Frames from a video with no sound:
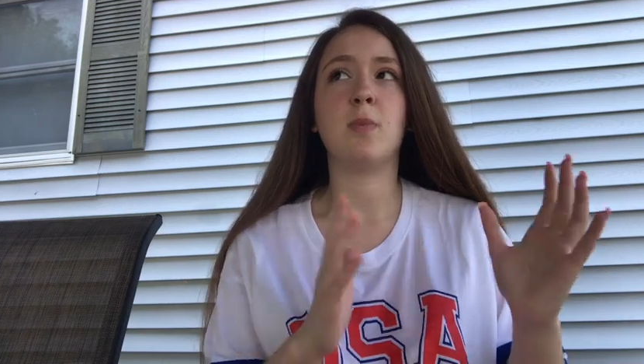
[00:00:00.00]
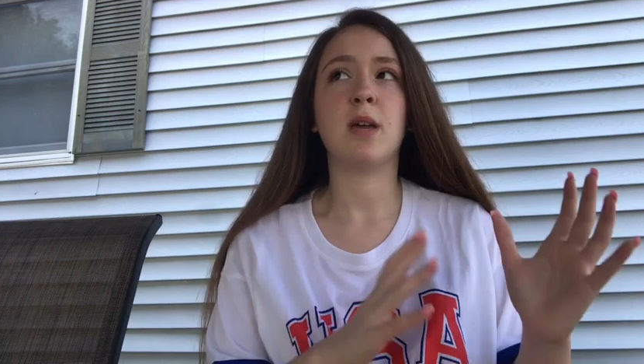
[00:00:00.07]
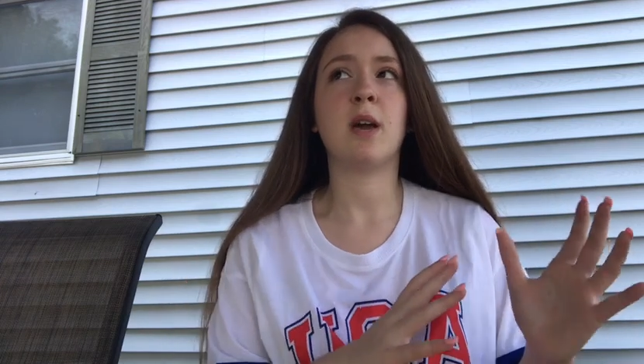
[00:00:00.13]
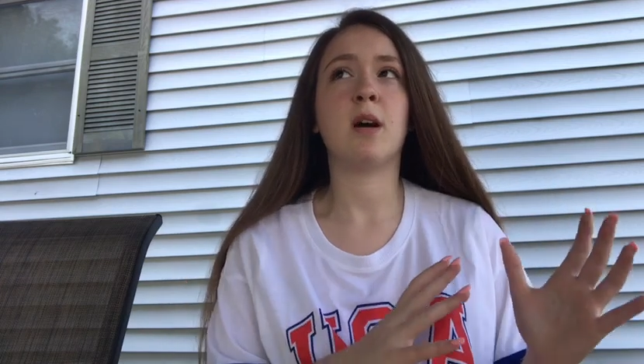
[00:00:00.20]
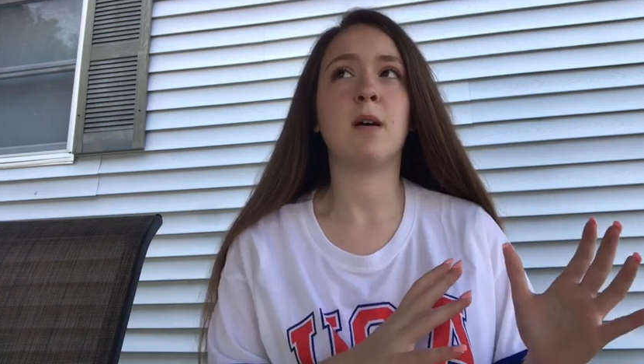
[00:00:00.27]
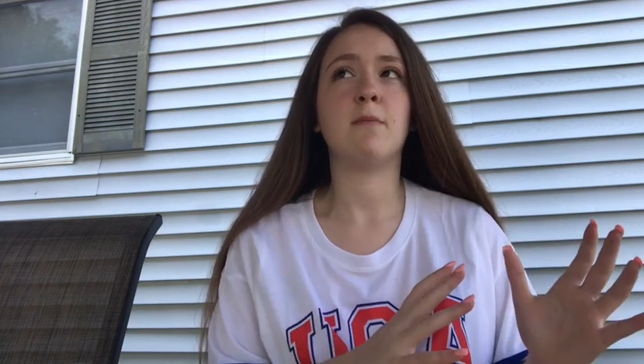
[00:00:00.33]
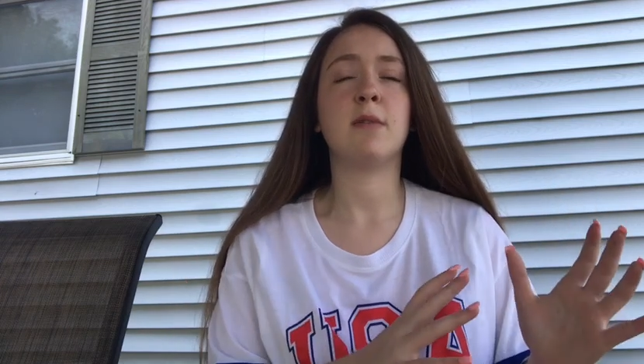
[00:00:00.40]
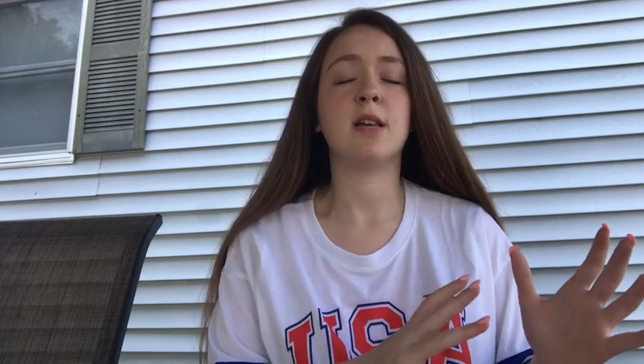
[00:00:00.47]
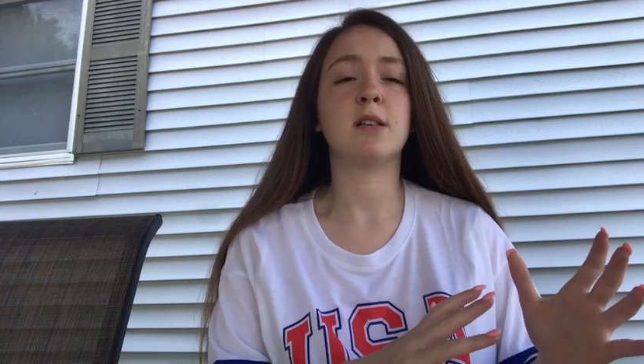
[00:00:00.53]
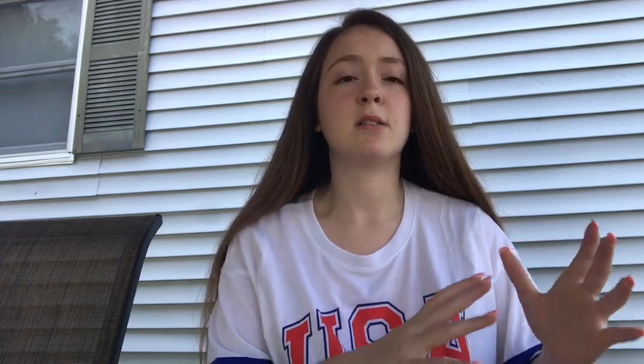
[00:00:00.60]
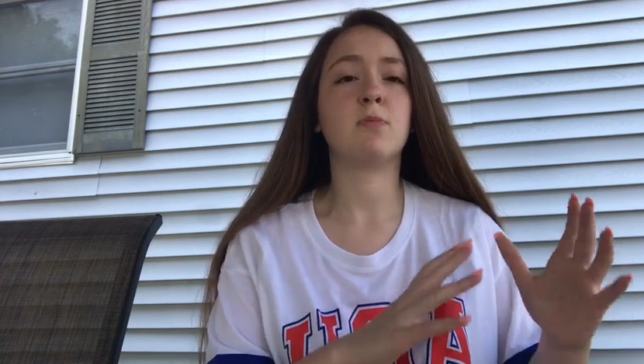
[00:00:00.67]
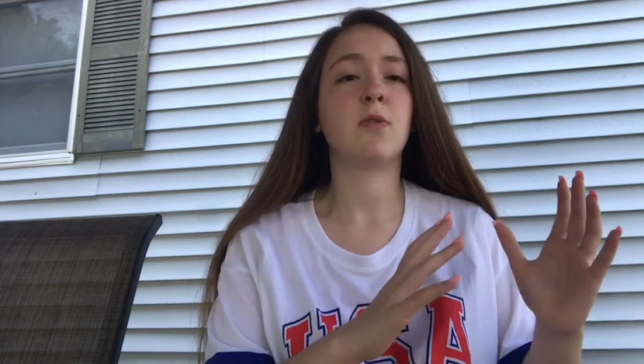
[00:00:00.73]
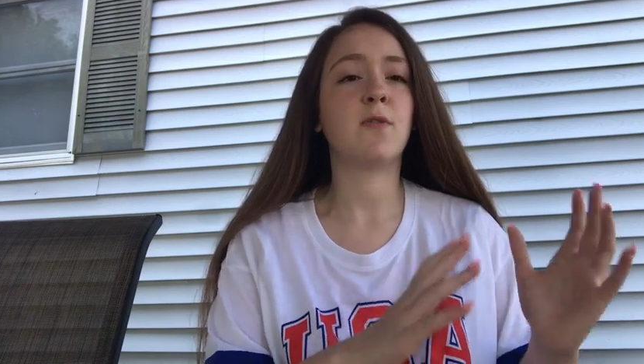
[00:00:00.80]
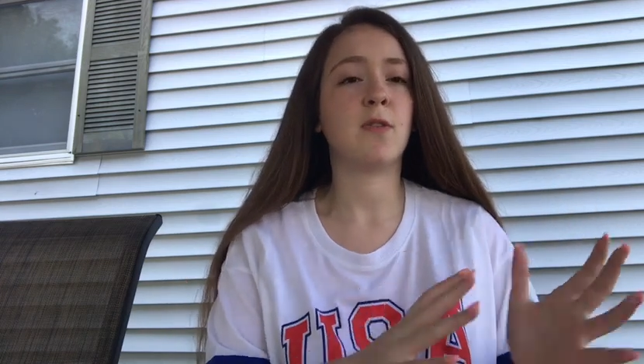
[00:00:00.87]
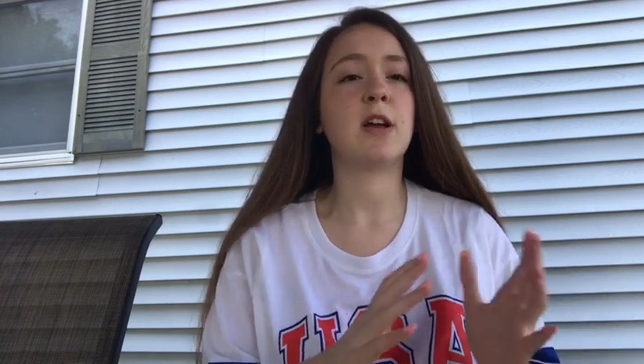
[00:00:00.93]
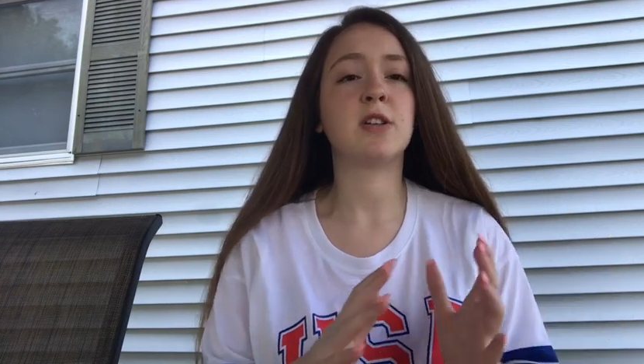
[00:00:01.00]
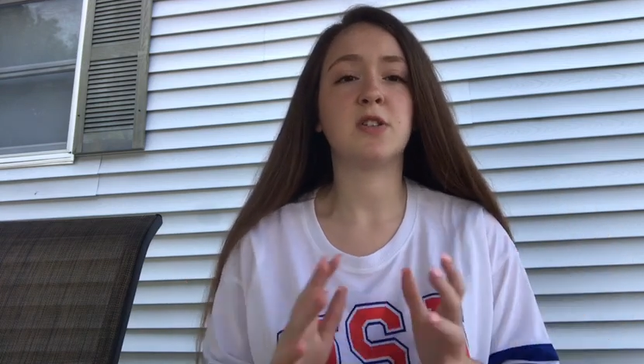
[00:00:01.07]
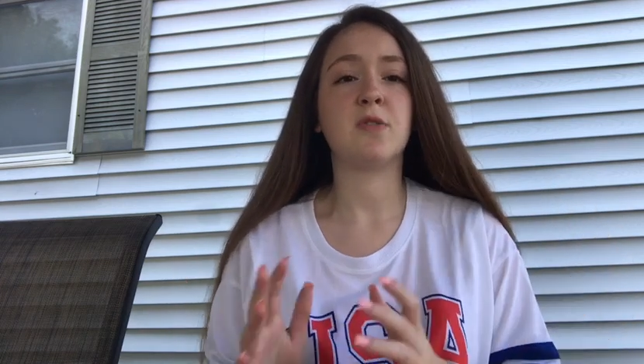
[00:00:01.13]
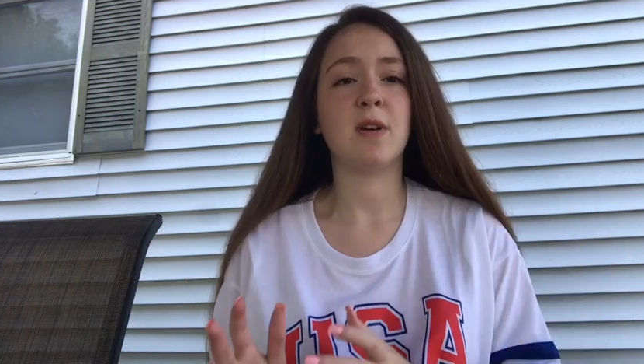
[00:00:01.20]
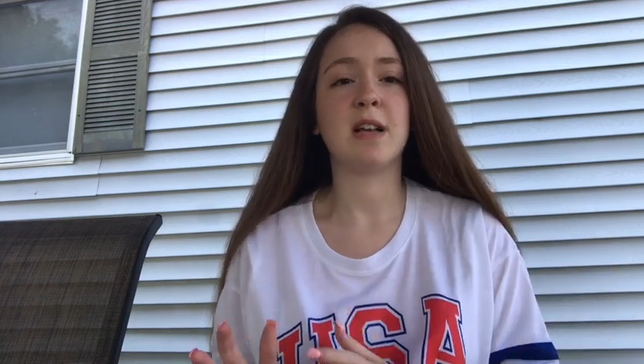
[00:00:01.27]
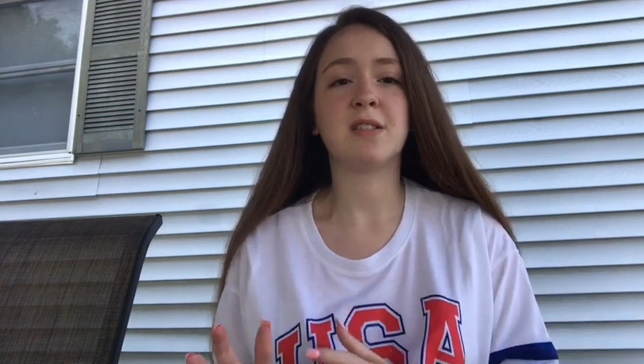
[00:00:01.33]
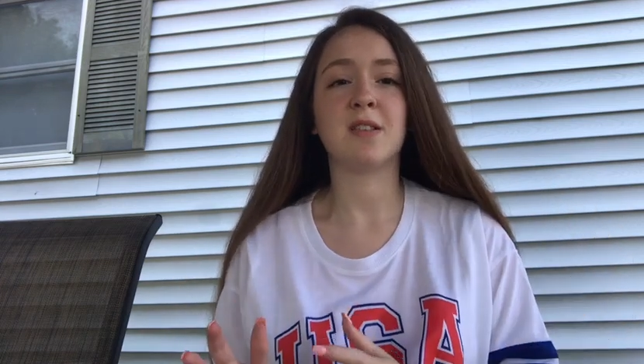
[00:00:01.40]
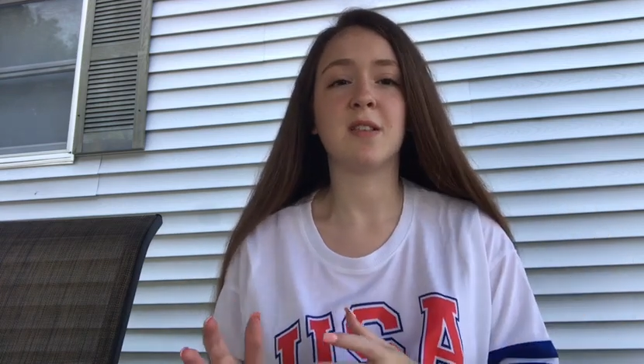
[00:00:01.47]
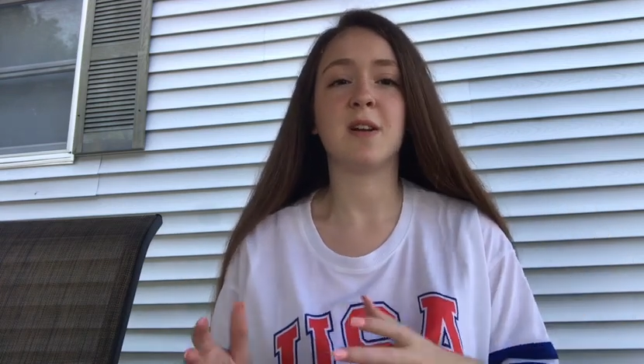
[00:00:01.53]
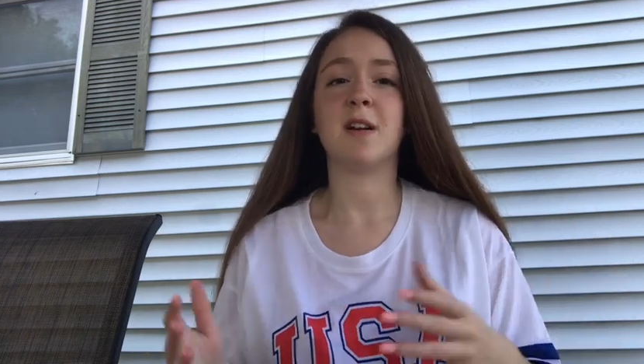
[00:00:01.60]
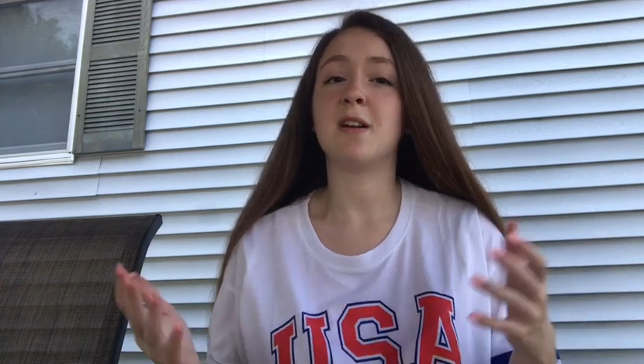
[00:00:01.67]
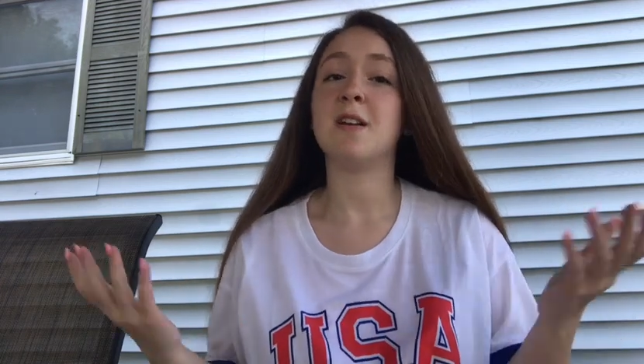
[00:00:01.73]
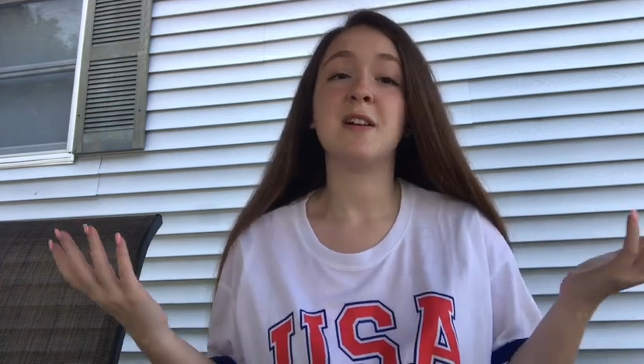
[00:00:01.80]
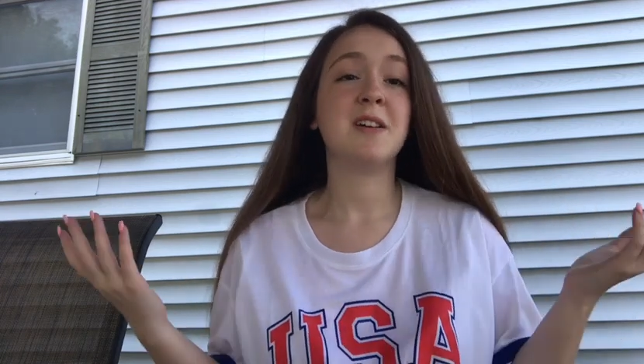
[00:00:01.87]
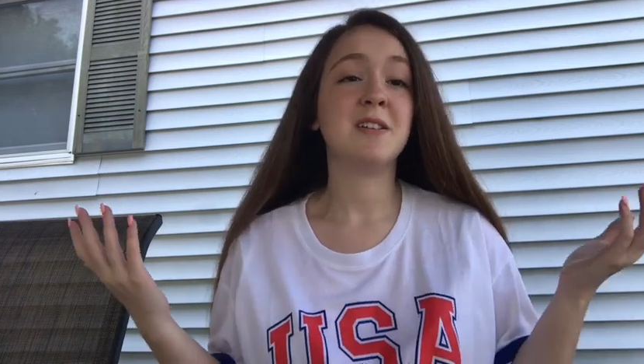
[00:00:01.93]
become this professional wrestler.